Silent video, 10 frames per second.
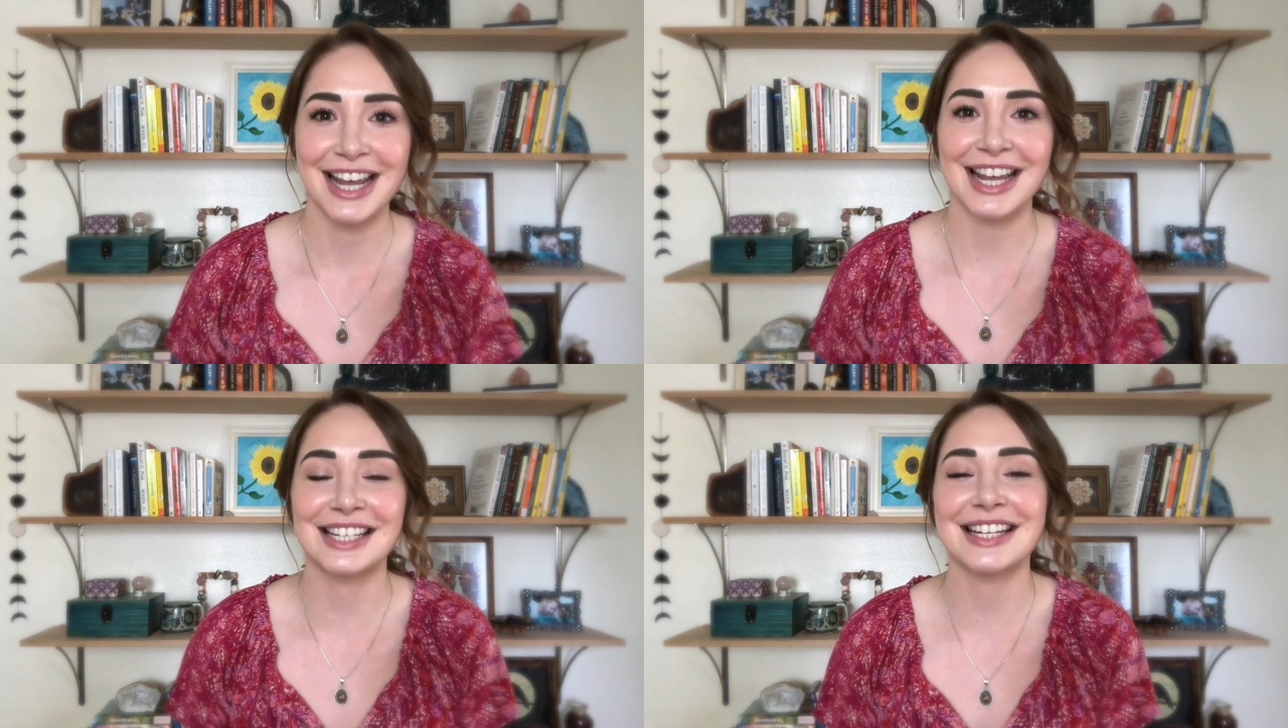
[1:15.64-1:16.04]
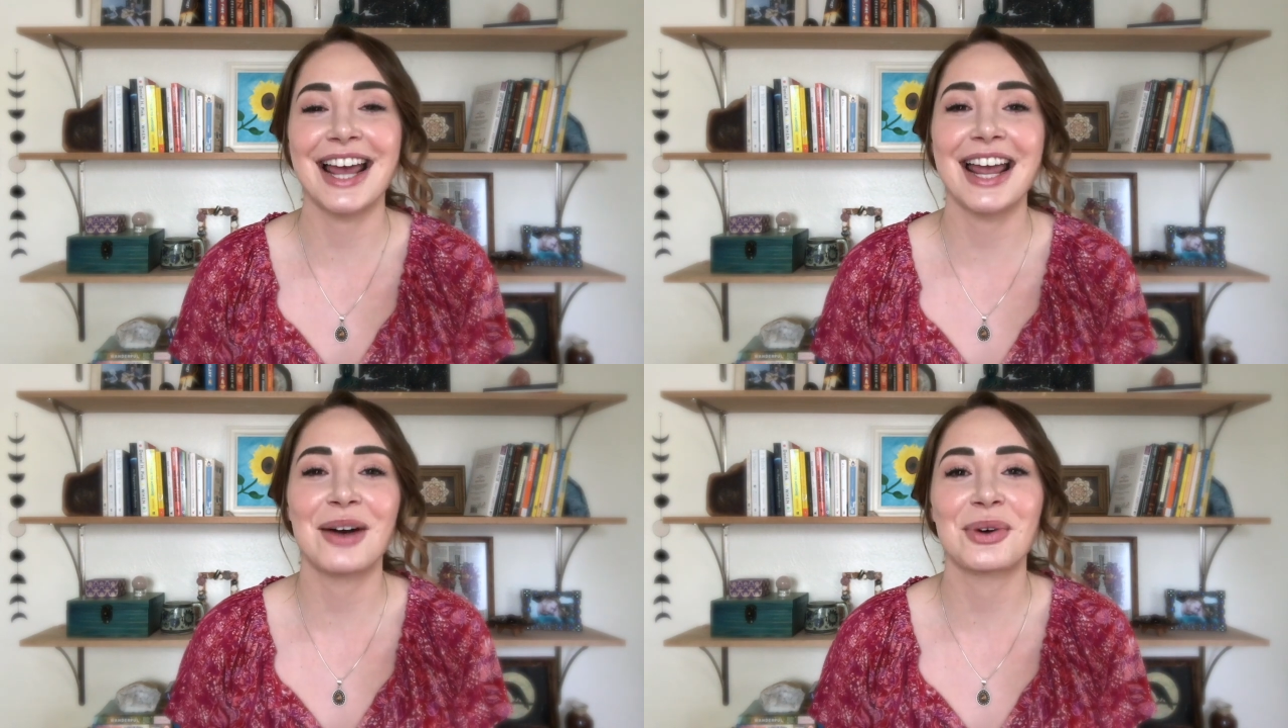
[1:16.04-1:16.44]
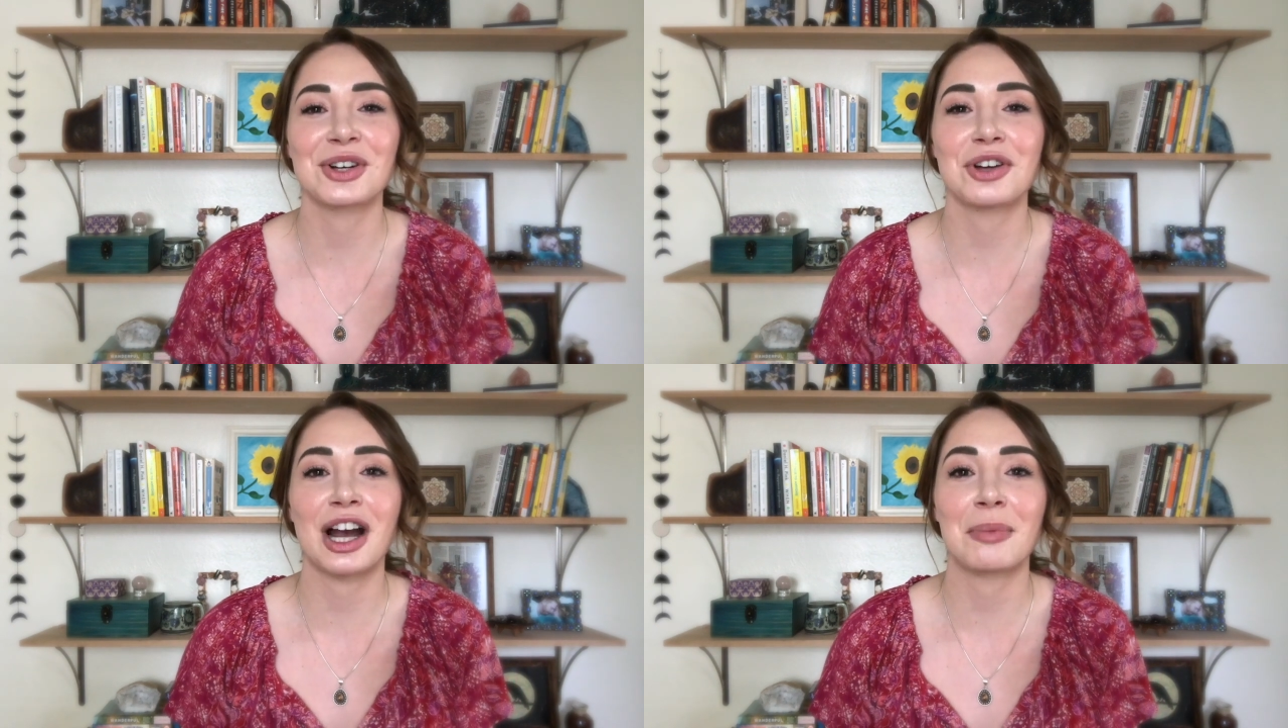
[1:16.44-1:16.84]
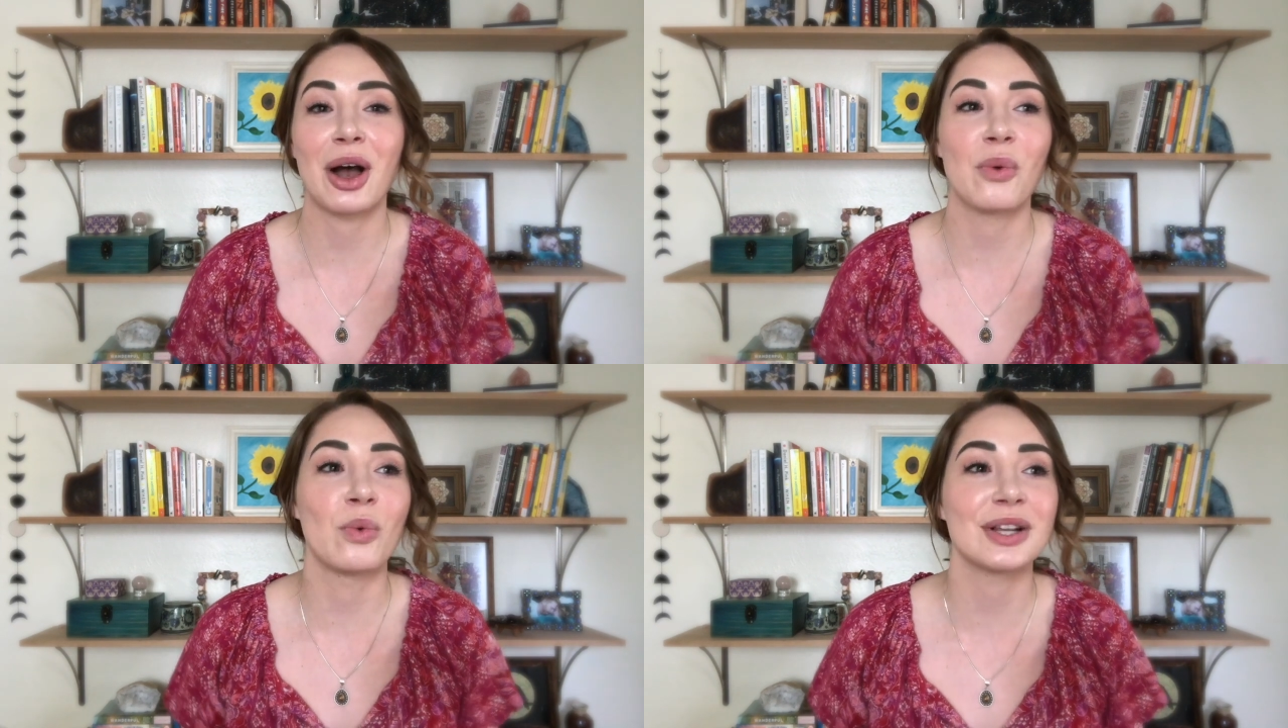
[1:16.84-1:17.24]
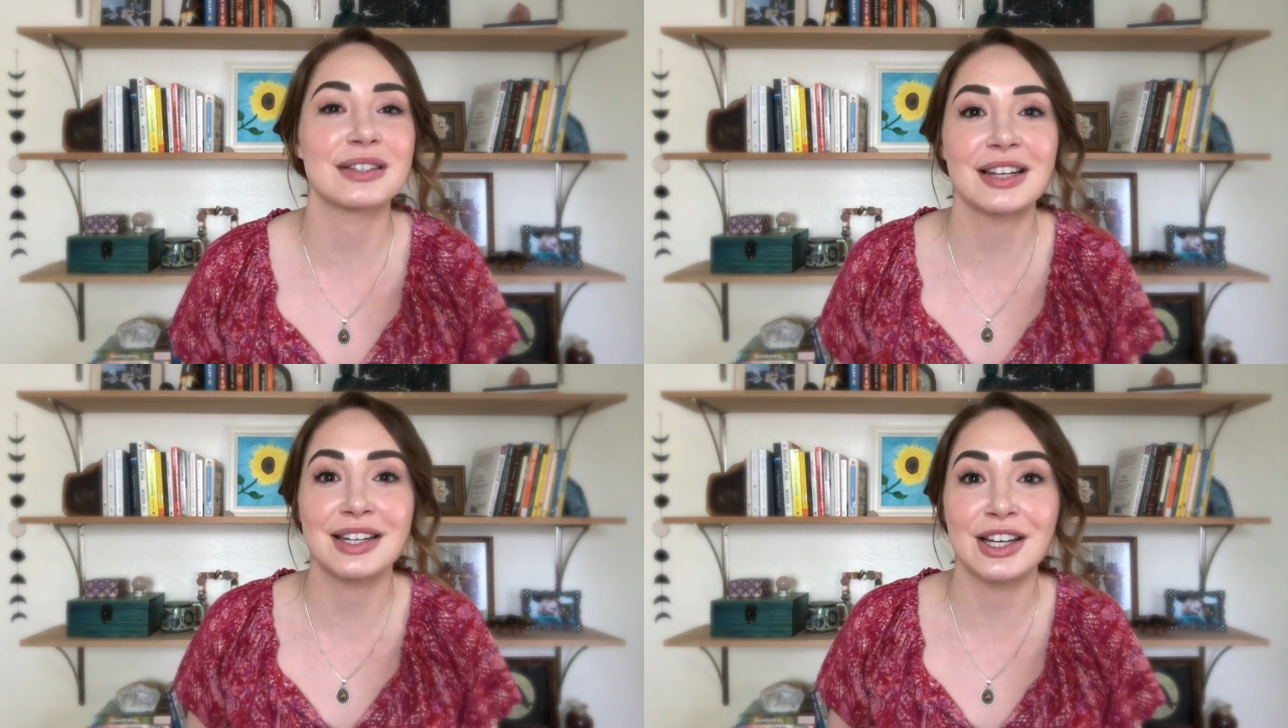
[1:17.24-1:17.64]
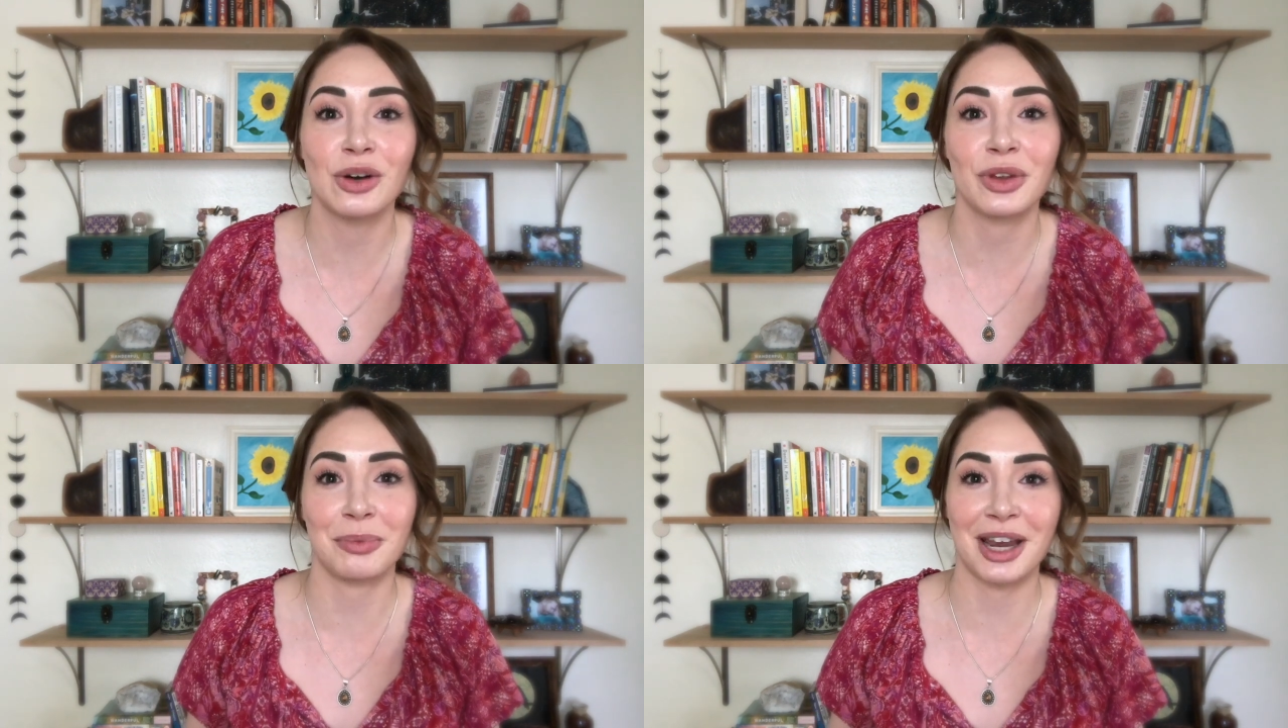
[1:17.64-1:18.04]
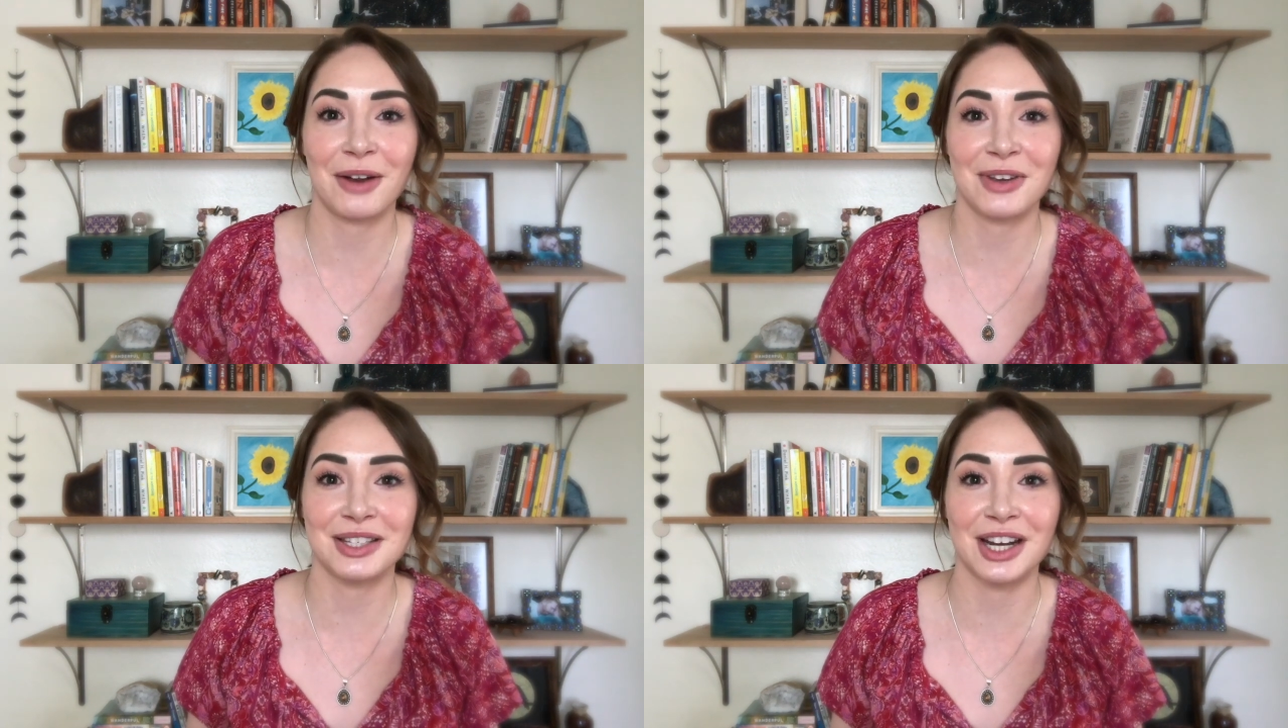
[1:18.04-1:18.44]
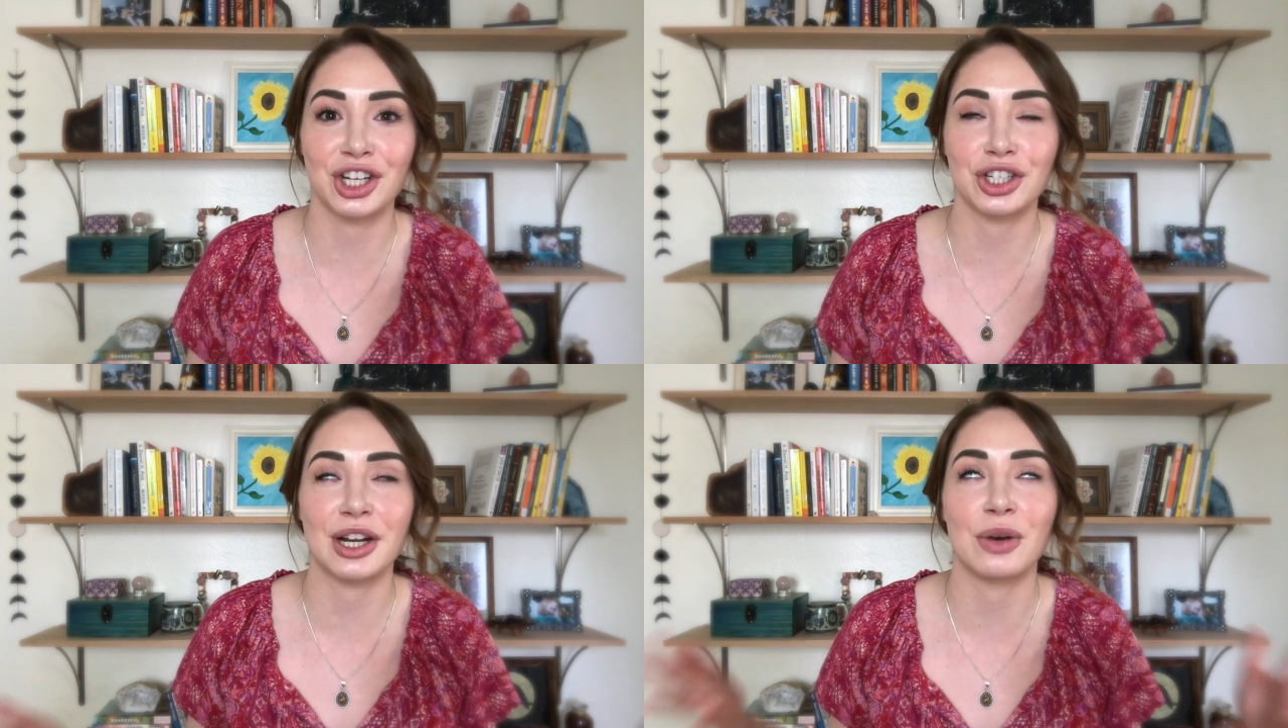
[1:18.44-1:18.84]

And today I want to talk about what's the deal with manifestation